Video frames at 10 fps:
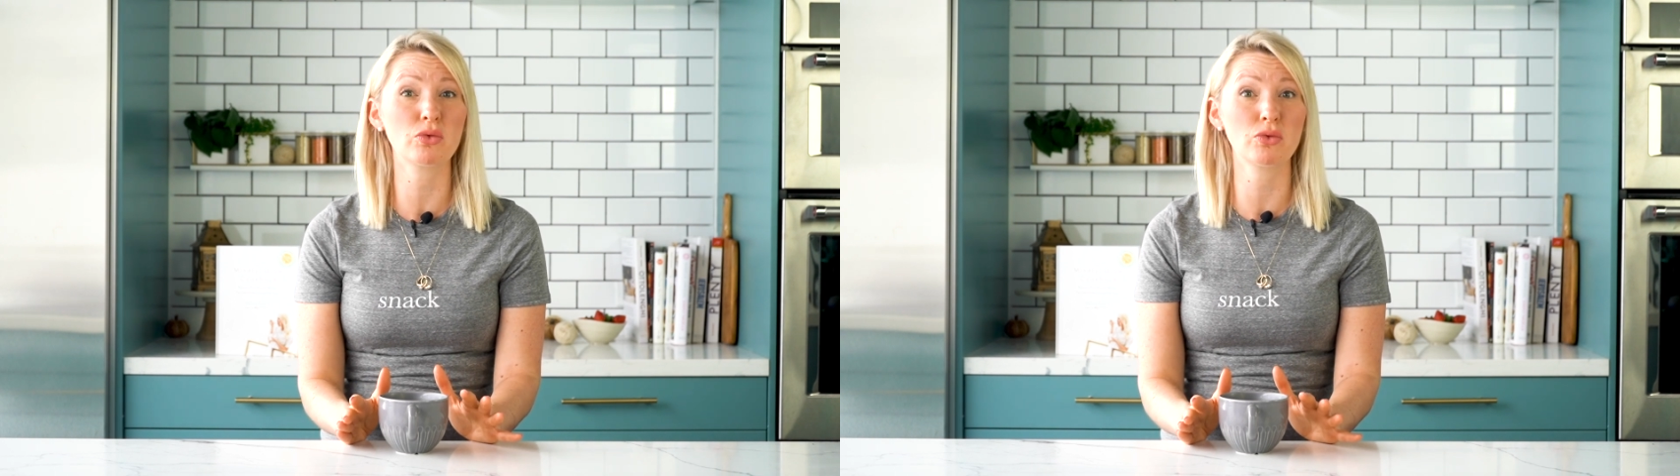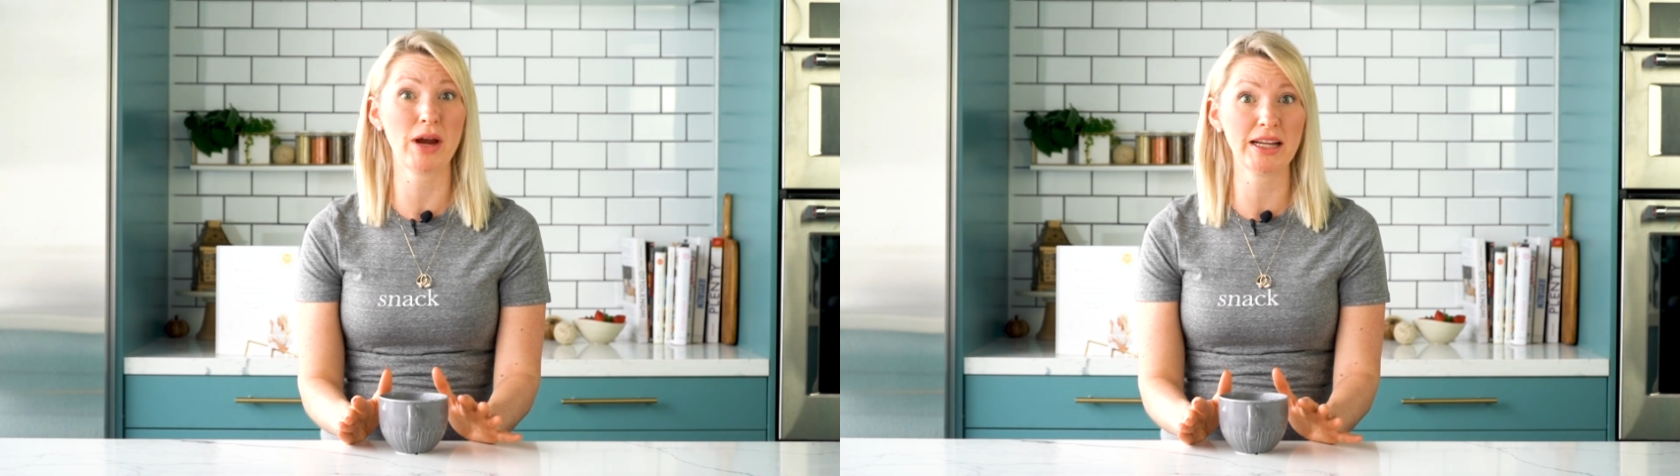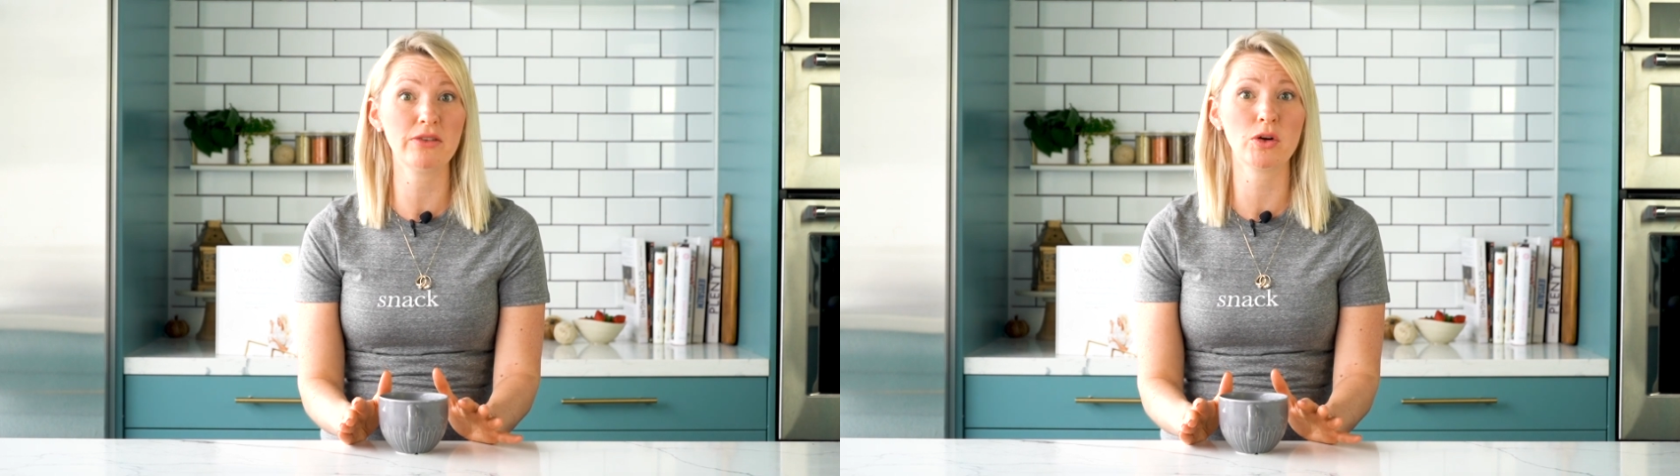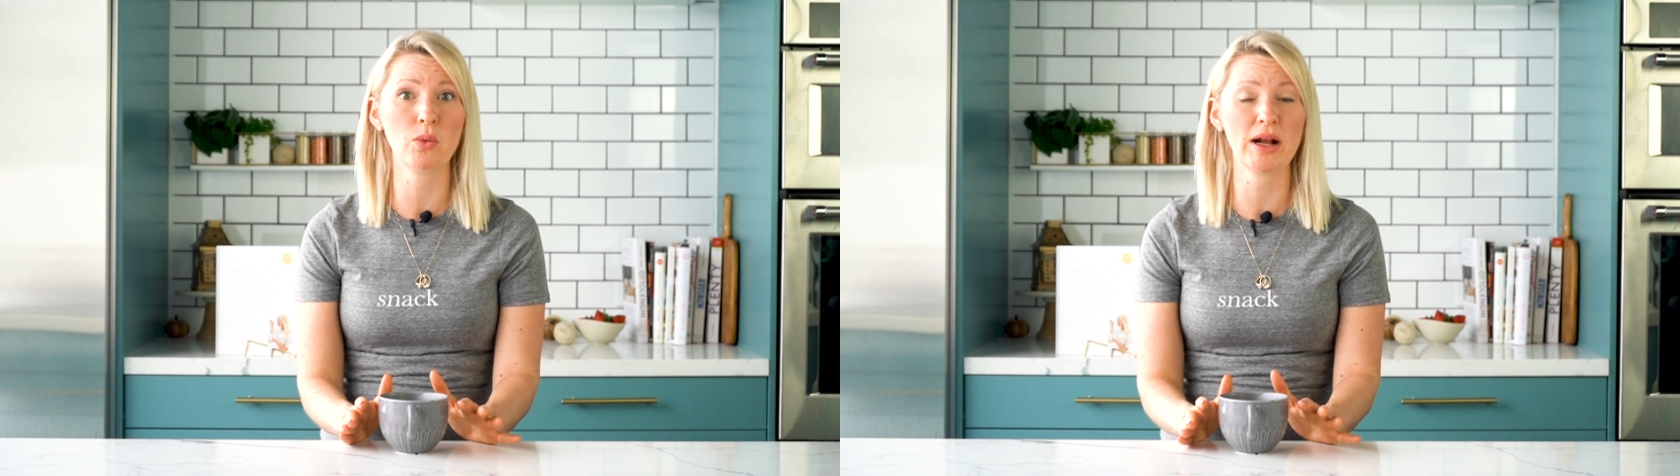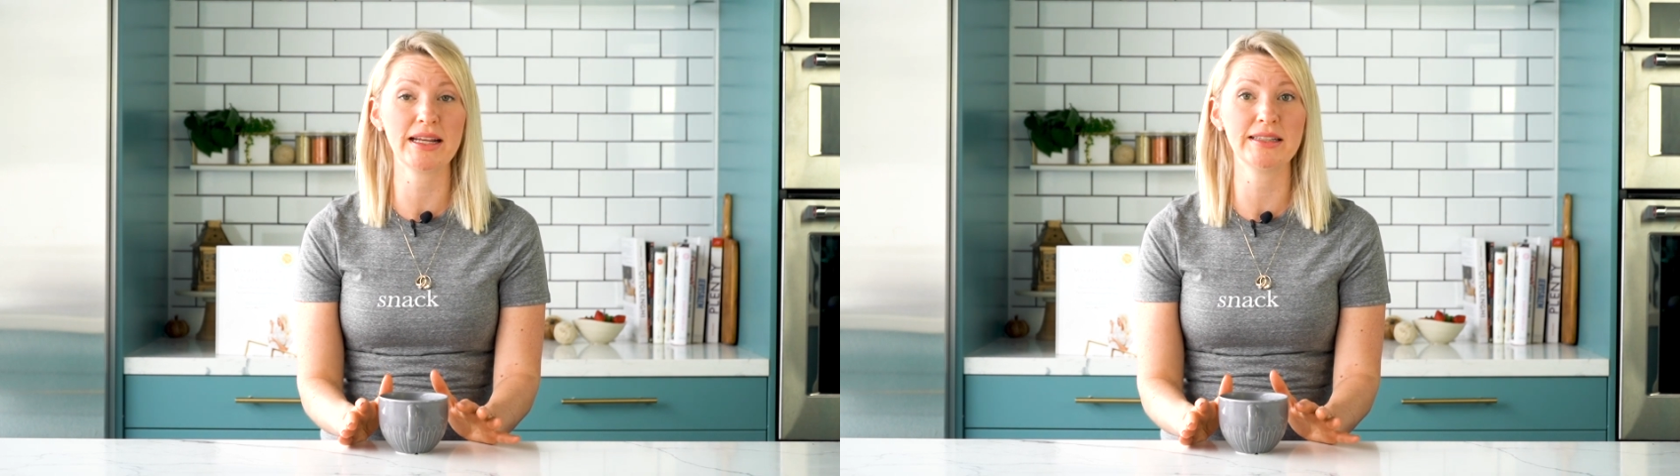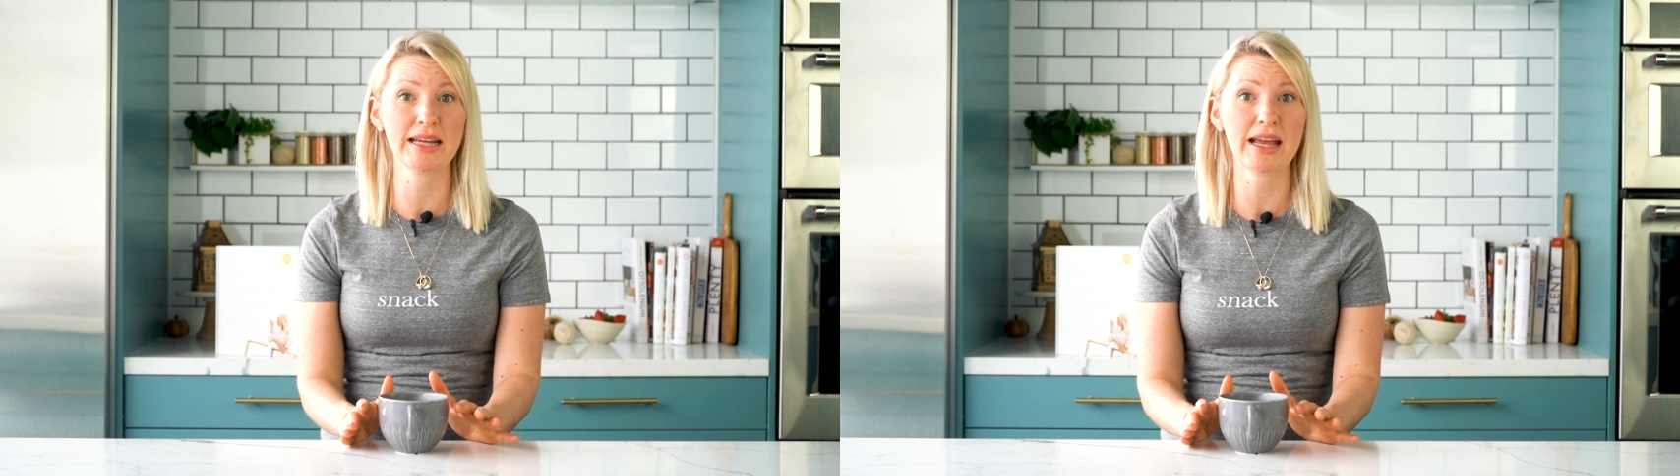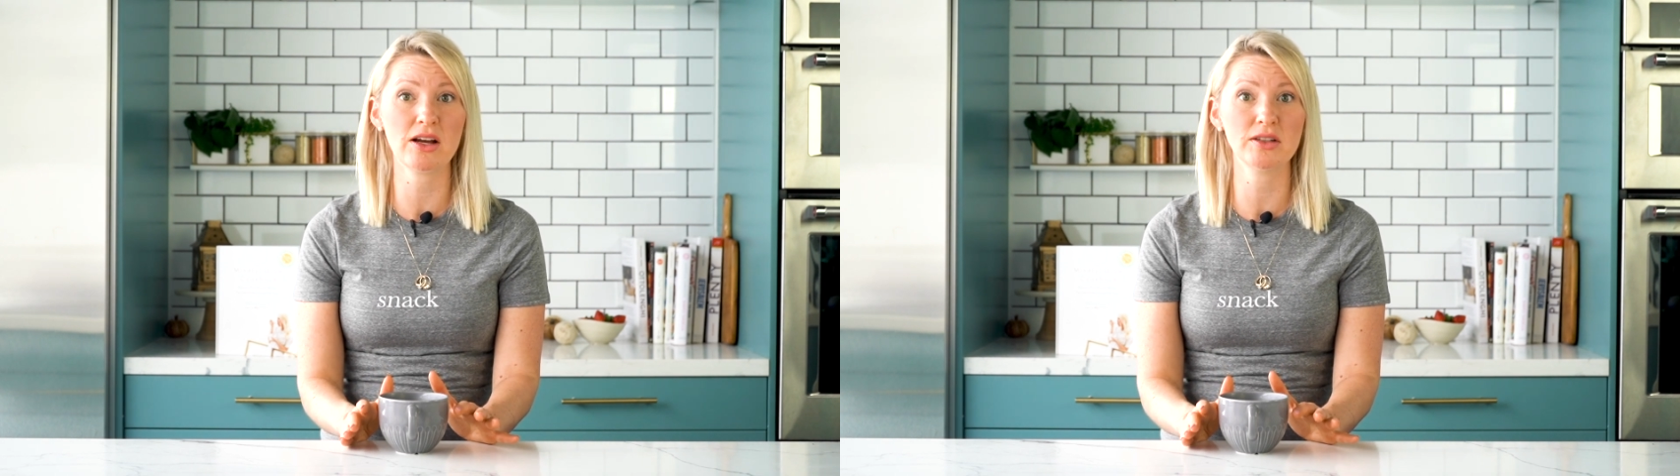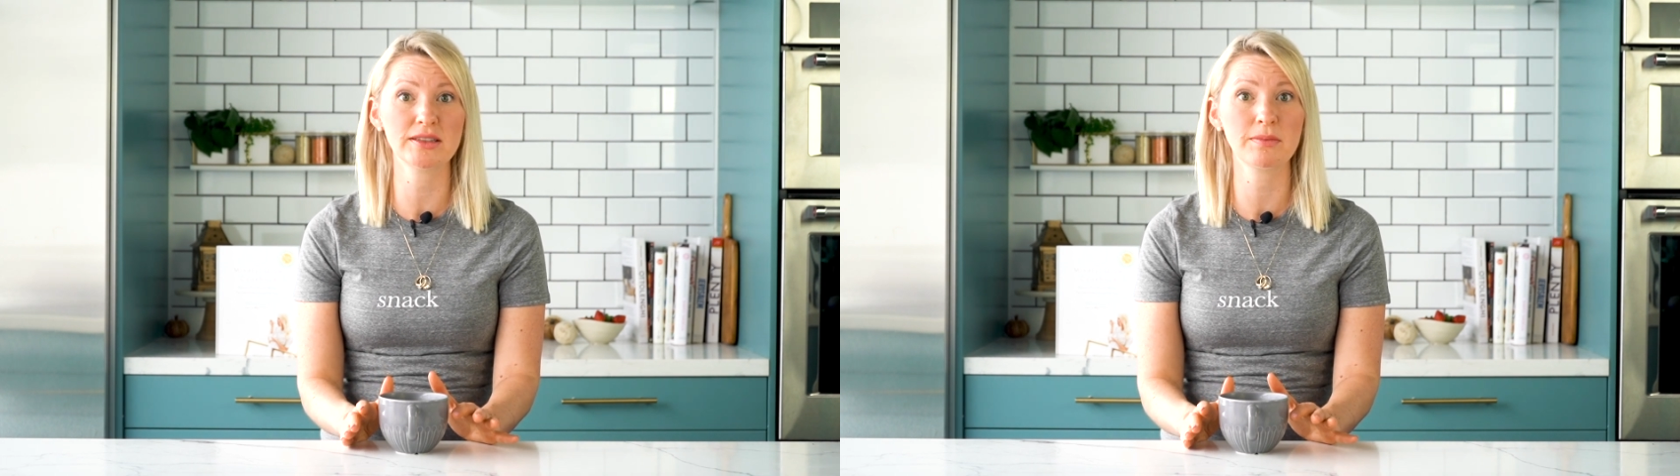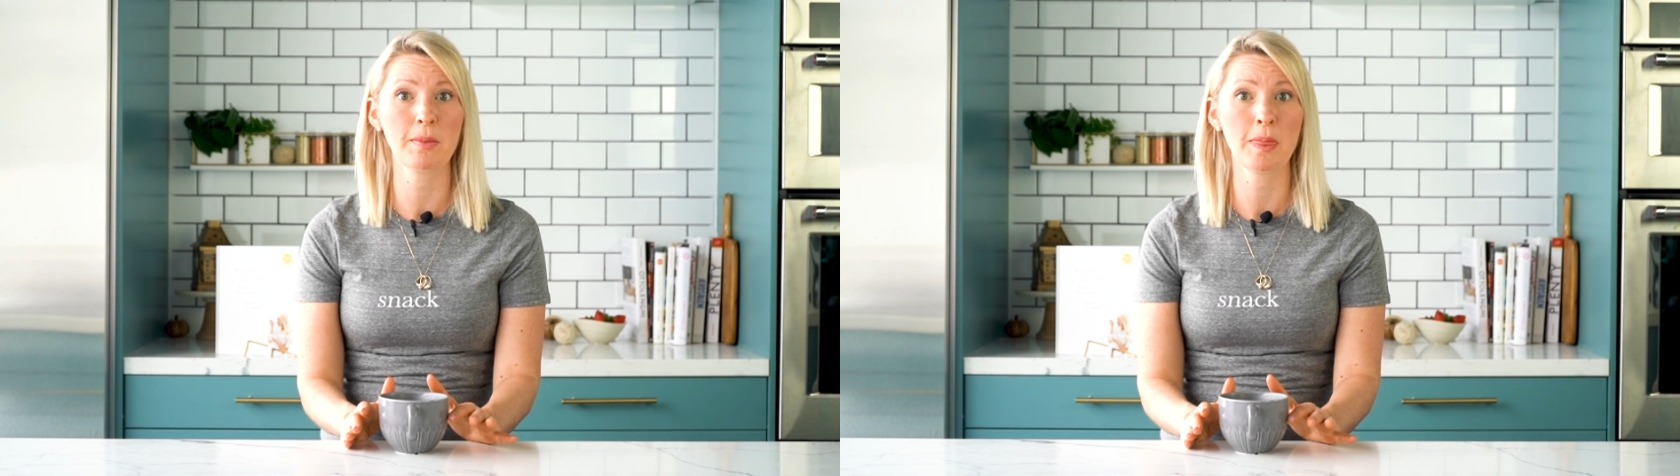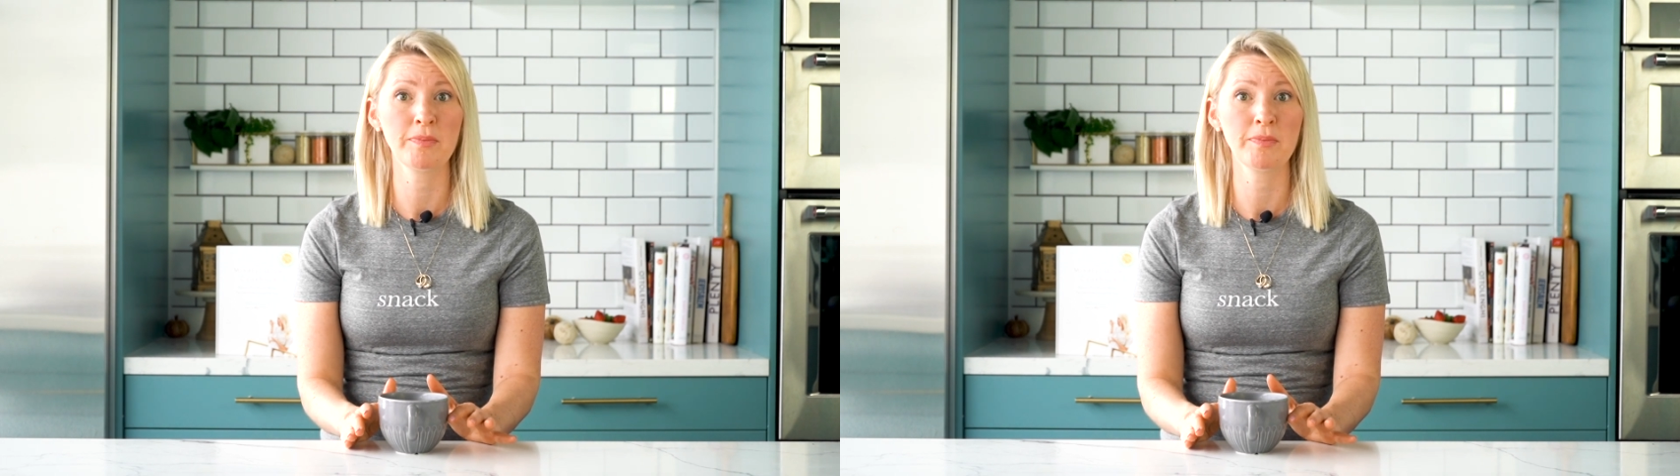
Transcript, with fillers: ready for what it entails.